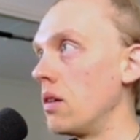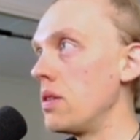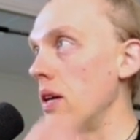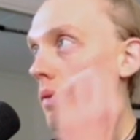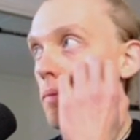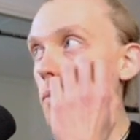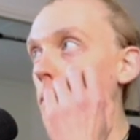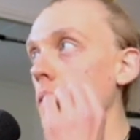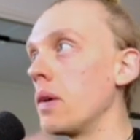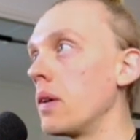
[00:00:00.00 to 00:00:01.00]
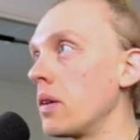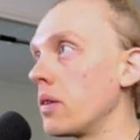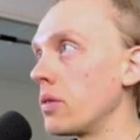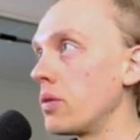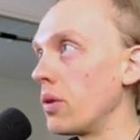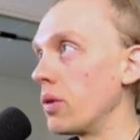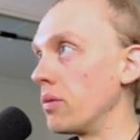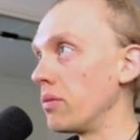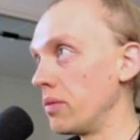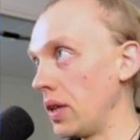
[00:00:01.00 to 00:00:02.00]
Yeah.
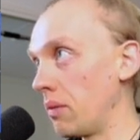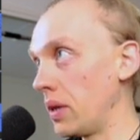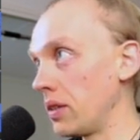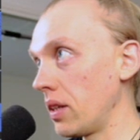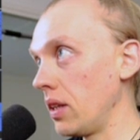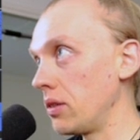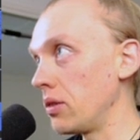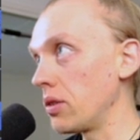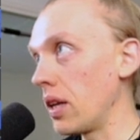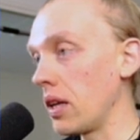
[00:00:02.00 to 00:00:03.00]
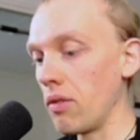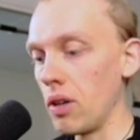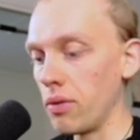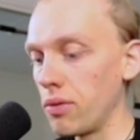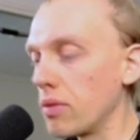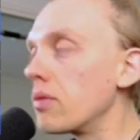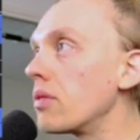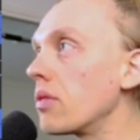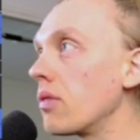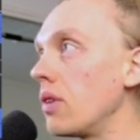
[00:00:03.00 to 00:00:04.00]
So yeah, basically just getting rid of
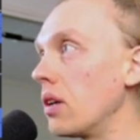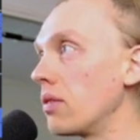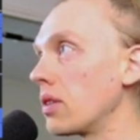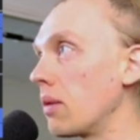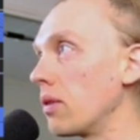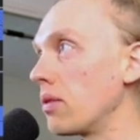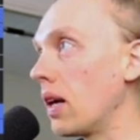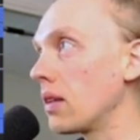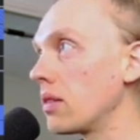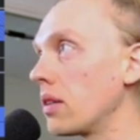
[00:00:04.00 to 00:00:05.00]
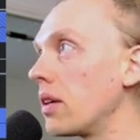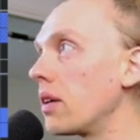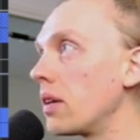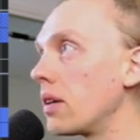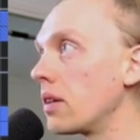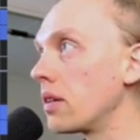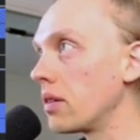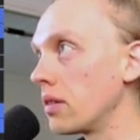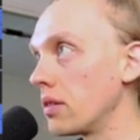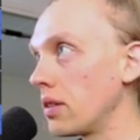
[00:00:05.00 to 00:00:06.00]
some of that
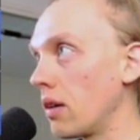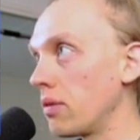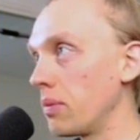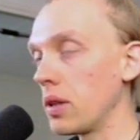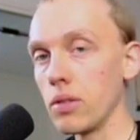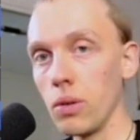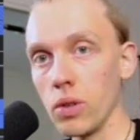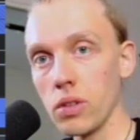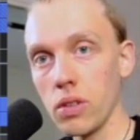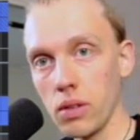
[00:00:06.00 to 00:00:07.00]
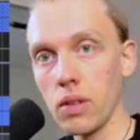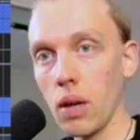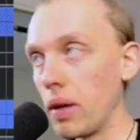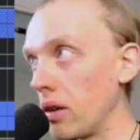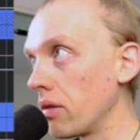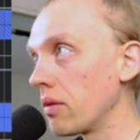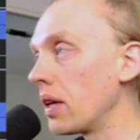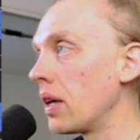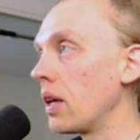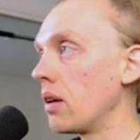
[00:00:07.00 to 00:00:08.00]
stuff, because it was
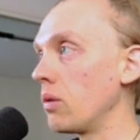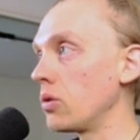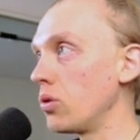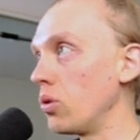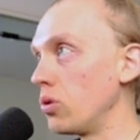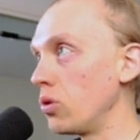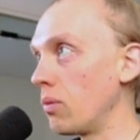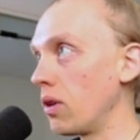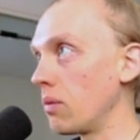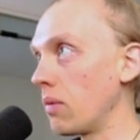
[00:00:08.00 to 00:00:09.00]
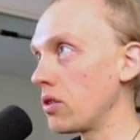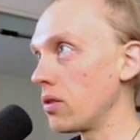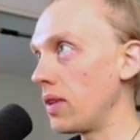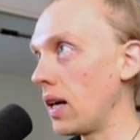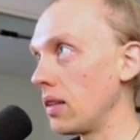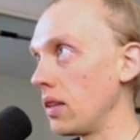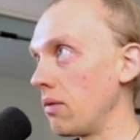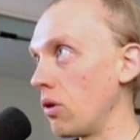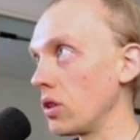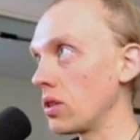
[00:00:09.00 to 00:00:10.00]
too much of that in the
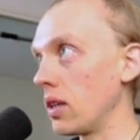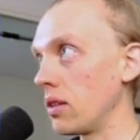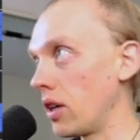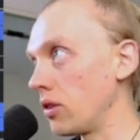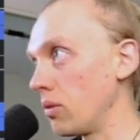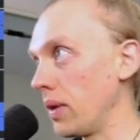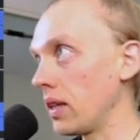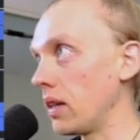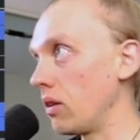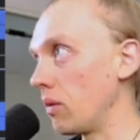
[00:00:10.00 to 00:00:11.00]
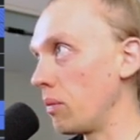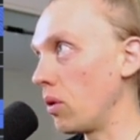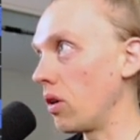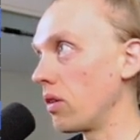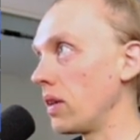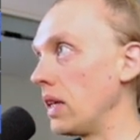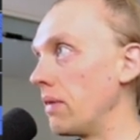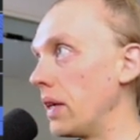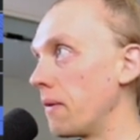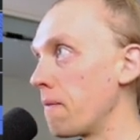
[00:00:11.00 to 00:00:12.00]
voice, and I tried to make it a little more
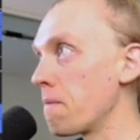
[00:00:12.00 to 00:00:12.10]
even.